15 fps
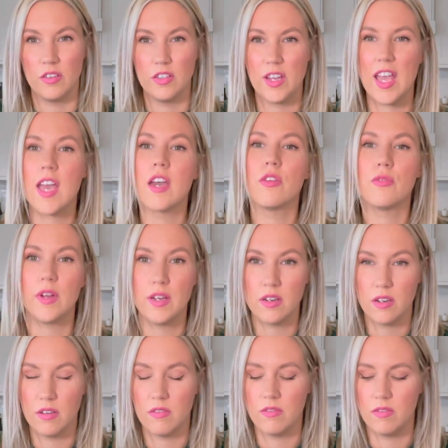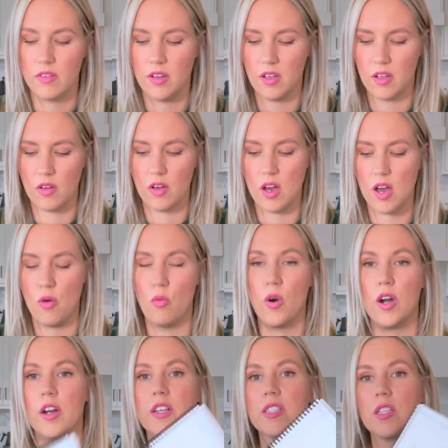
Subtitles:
handwritten work.